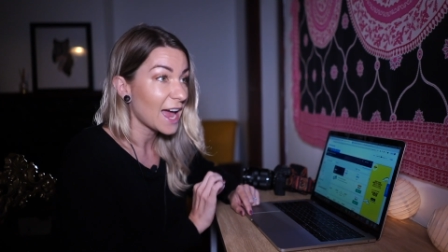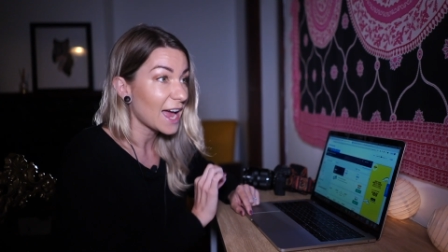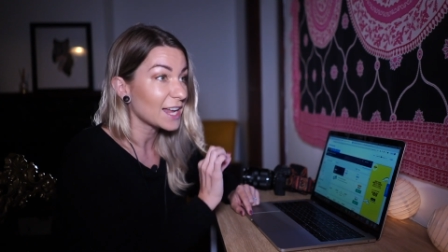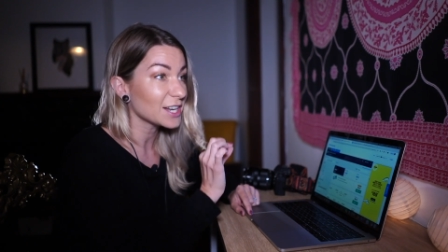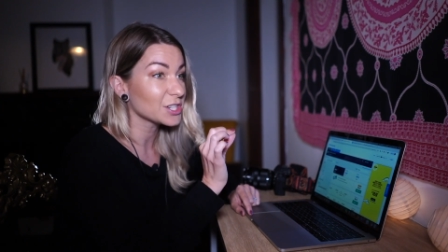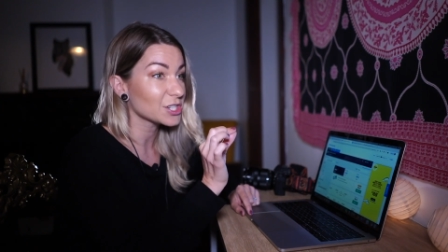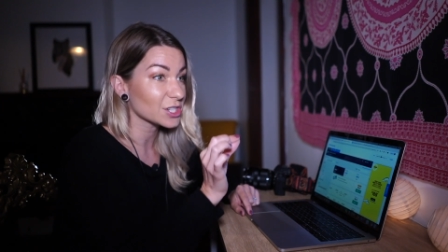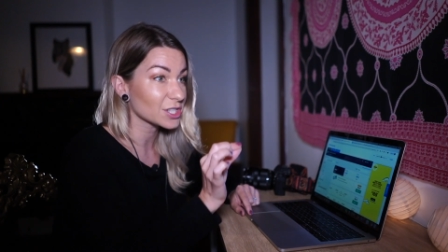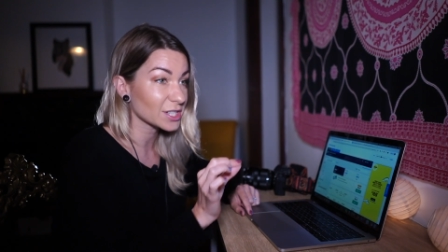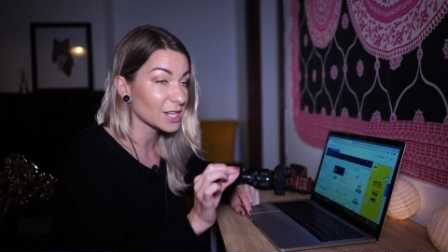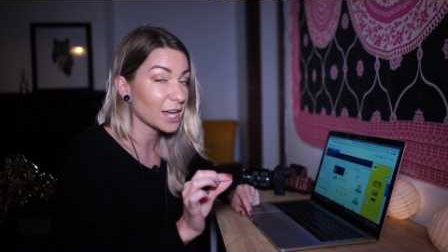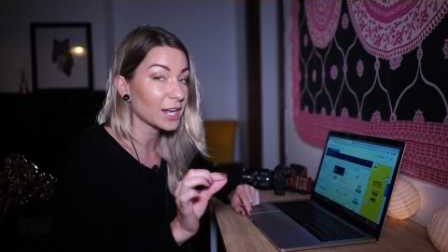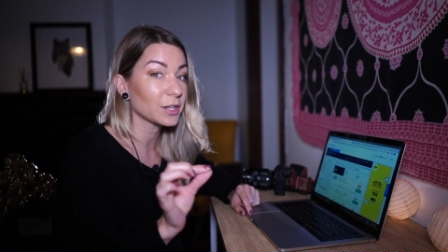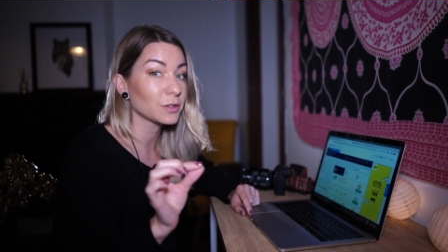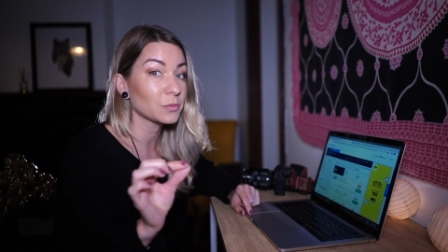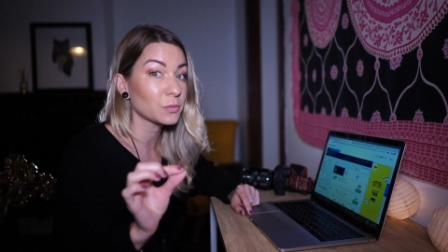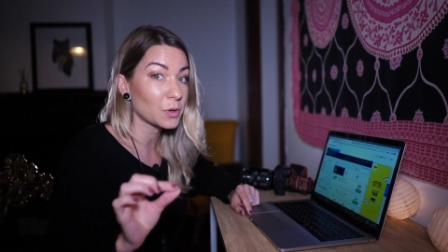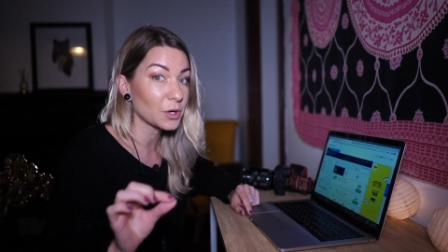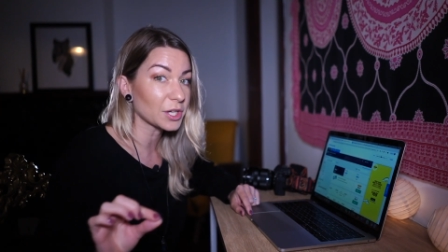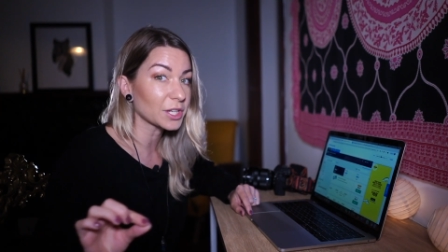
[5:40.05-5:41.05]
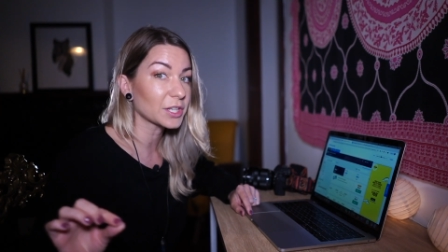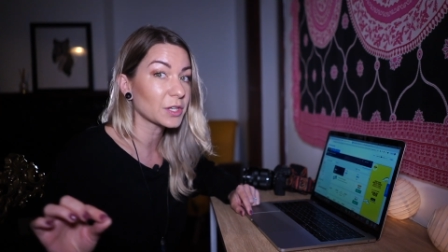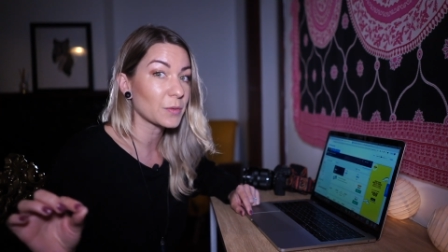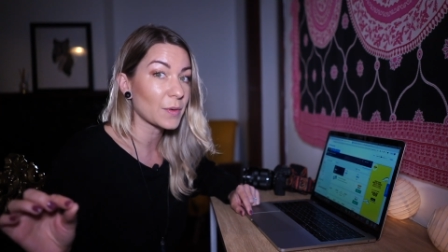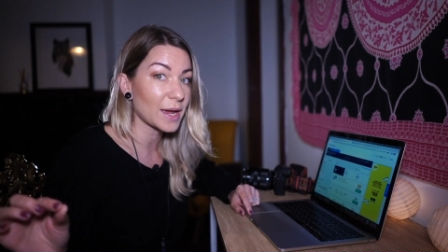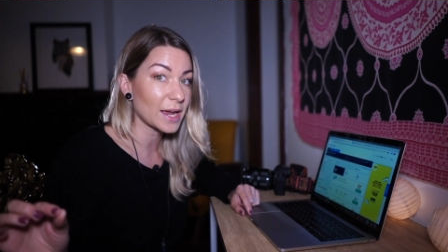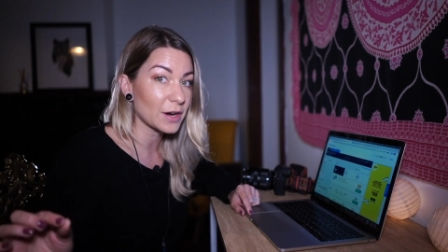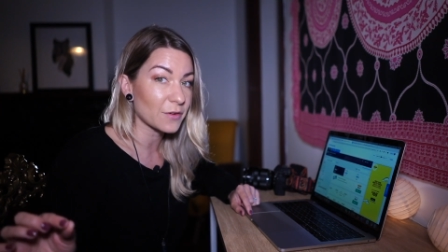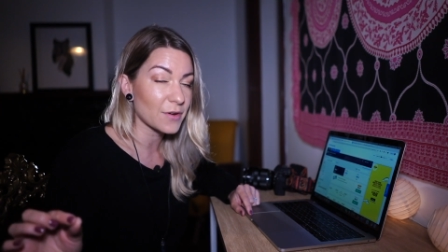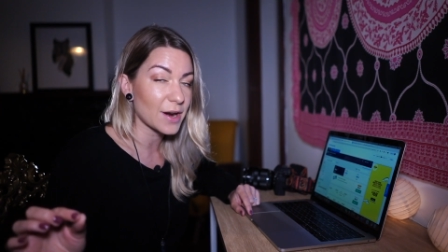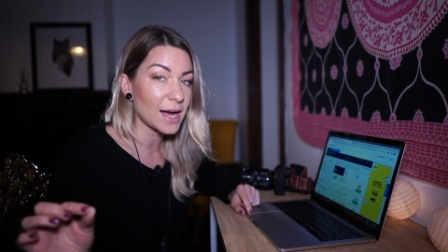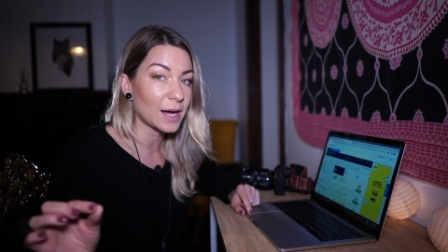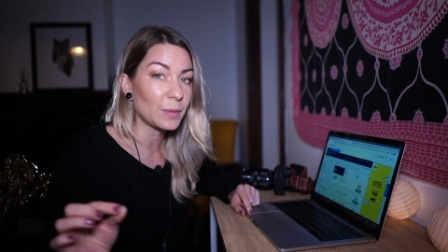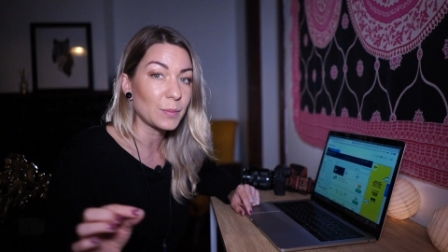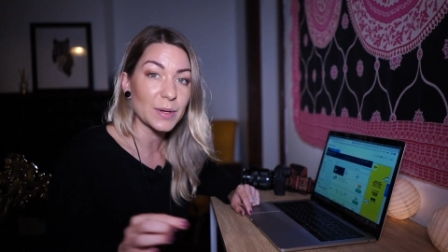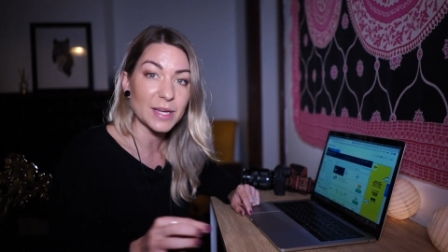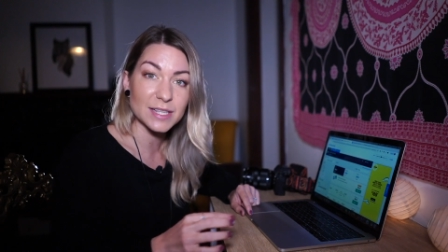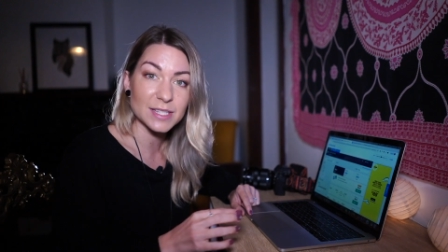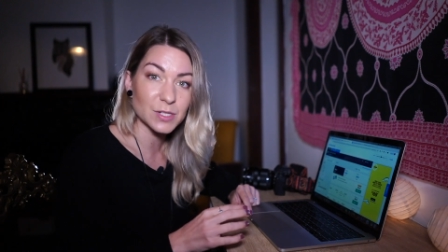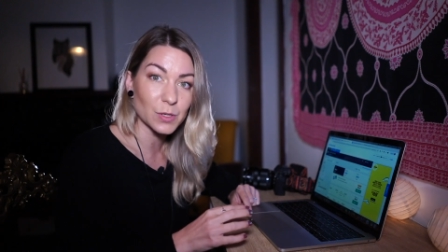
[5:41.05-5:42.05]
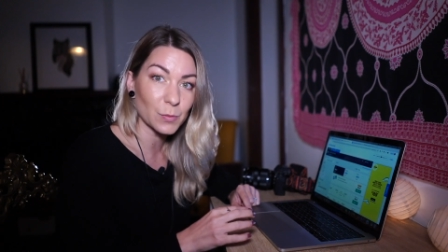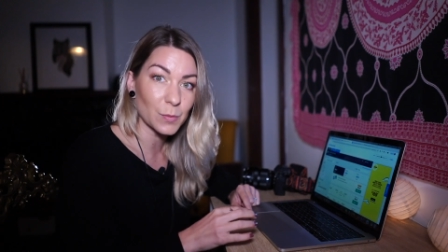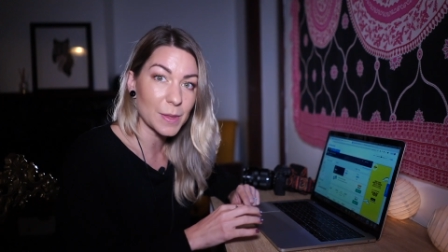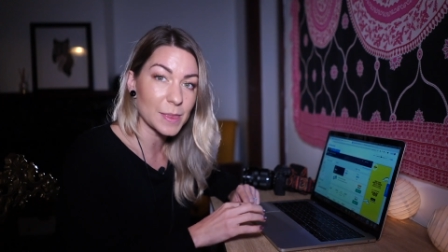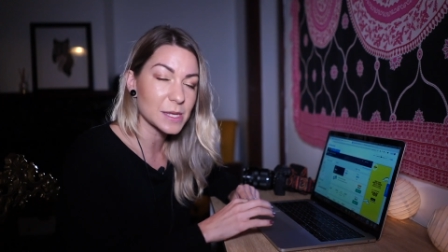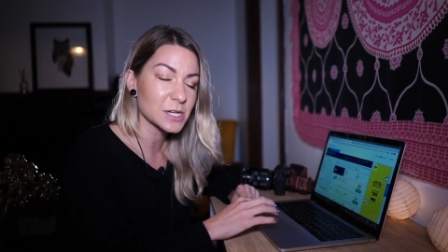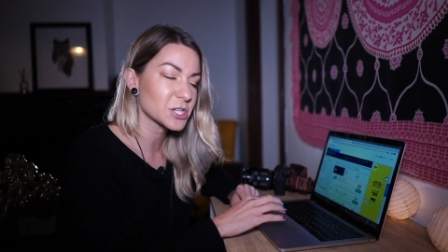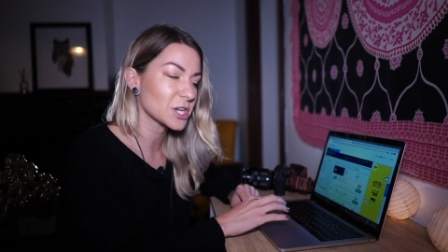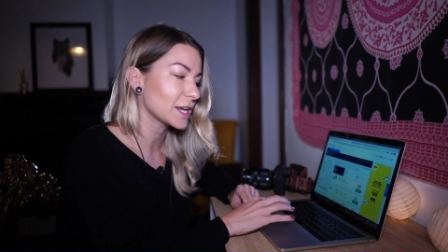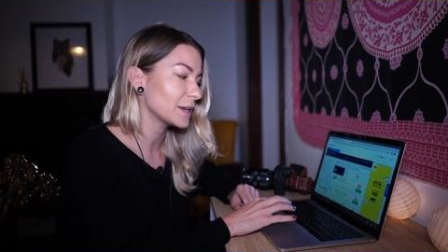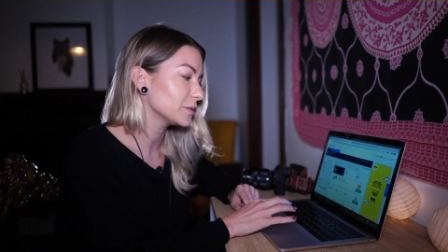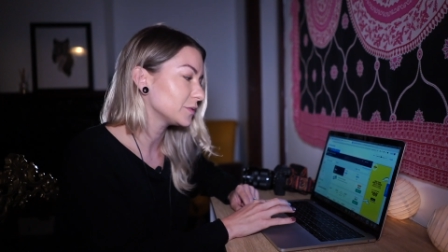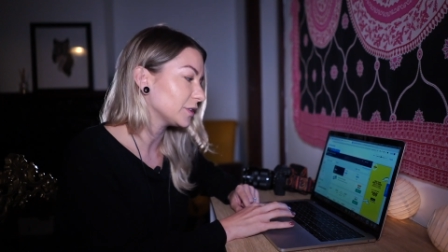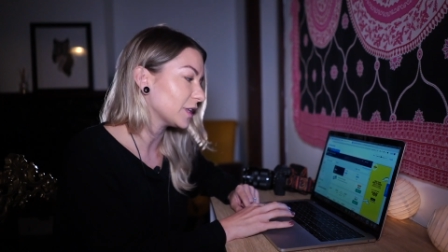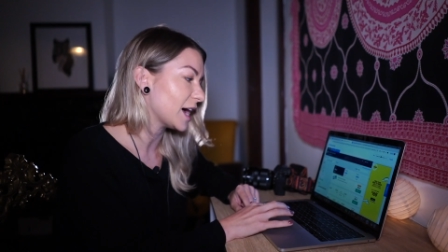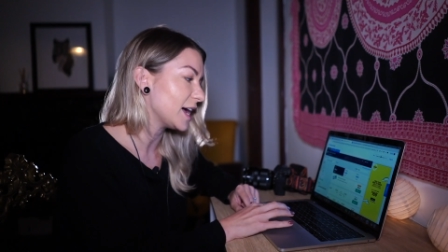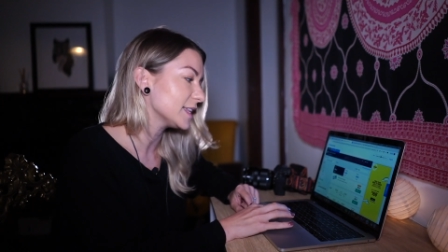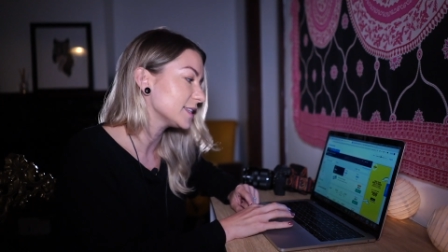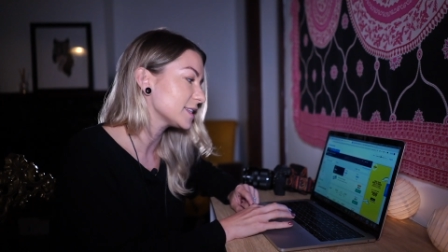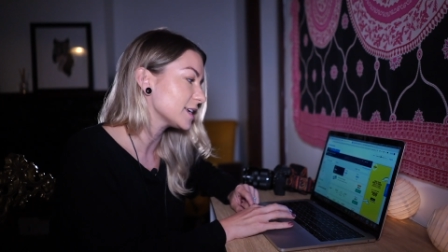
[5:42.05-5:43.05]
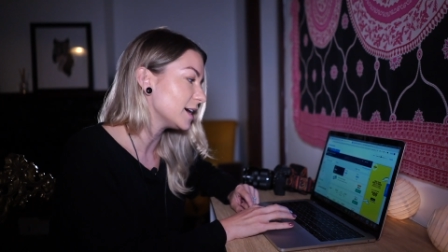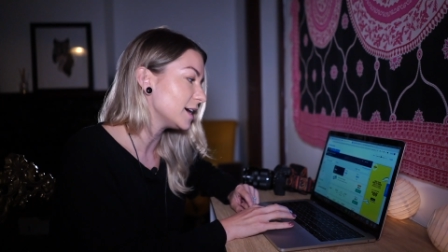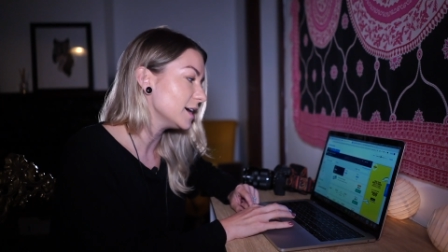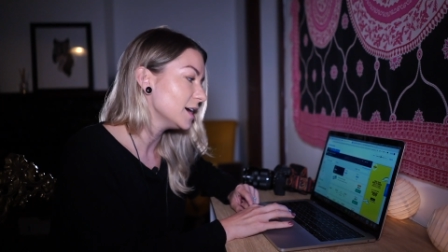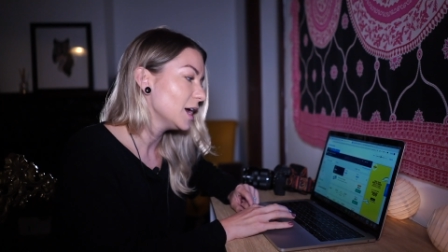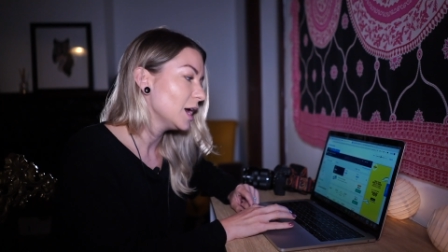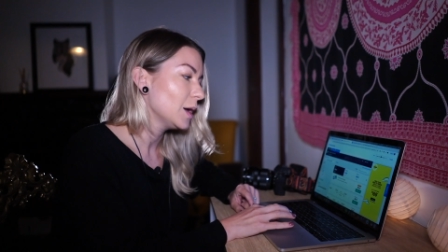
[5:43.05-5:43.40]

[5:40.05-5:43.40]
and just kind of work your way around based on when the cheap flights are.